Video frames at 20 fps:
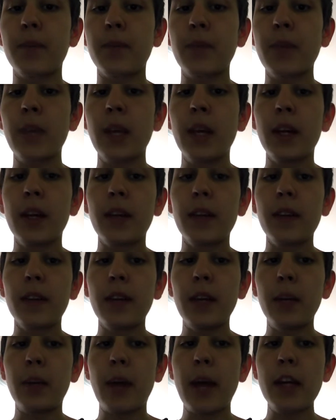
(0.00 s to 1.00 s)
thereby
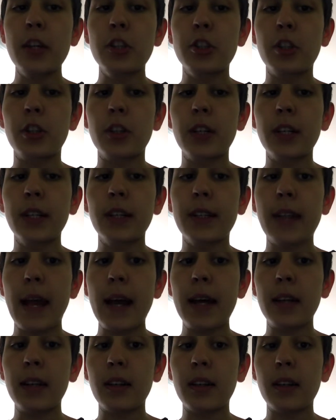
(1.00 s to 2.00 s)
ensuring that
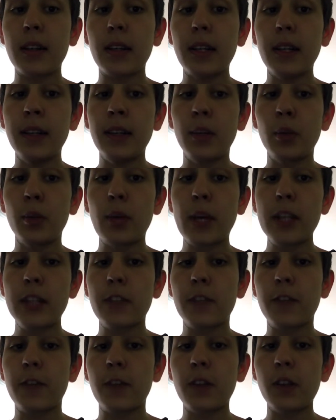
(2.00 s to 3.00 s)
in the race to
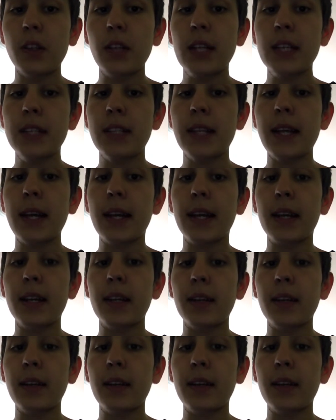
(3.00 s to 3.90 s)
fertilize the egg there is a